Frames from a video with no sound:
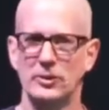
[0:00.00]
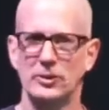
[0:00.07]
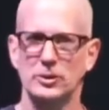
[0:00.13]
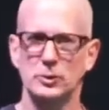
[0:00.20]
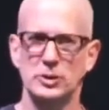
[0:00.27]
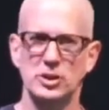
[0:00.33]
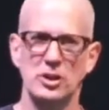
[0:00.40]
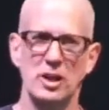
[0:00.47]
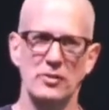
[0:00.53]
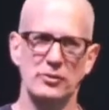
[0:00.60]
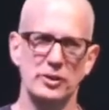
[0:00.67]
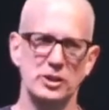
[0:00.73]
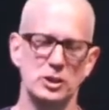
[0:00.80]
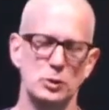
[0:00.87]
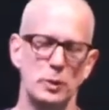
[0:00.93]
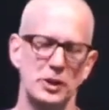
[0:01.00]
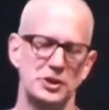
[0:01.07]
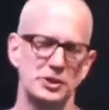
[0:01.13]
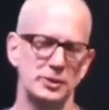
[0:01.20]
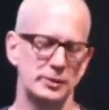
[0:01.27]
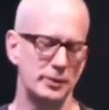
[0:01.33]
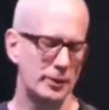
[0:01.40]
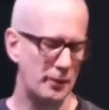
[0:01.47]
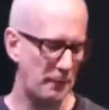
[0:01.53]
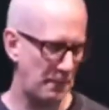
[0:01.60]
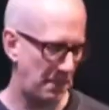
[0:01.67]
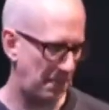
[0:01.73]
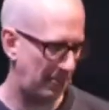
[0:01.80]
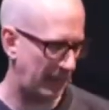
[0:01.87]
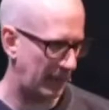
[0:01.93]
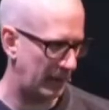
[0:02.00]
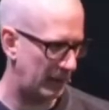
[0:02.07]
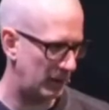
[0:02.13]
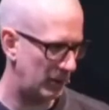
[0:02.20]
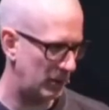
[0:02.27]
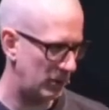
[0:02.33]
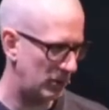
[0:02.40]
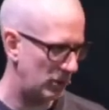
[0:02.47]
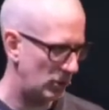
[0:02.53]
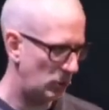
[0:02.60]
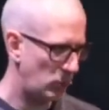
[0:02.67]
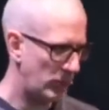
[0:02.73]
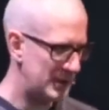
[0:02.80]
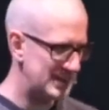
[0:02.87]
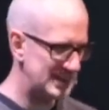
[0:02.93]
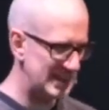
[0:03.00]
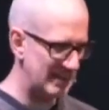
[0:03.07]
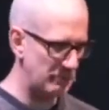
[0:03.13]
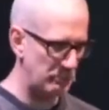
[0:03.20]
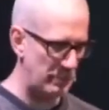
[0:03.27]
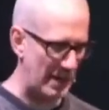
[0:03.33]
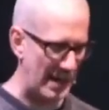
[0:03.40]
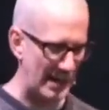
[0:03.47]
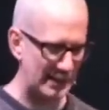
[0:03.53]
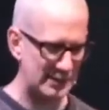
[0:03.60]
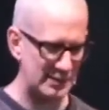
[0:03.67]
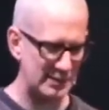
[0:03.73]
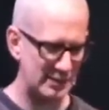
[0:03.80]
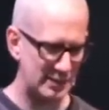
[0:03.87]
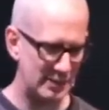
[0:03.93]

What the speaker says: So we start off with this question. What is the impact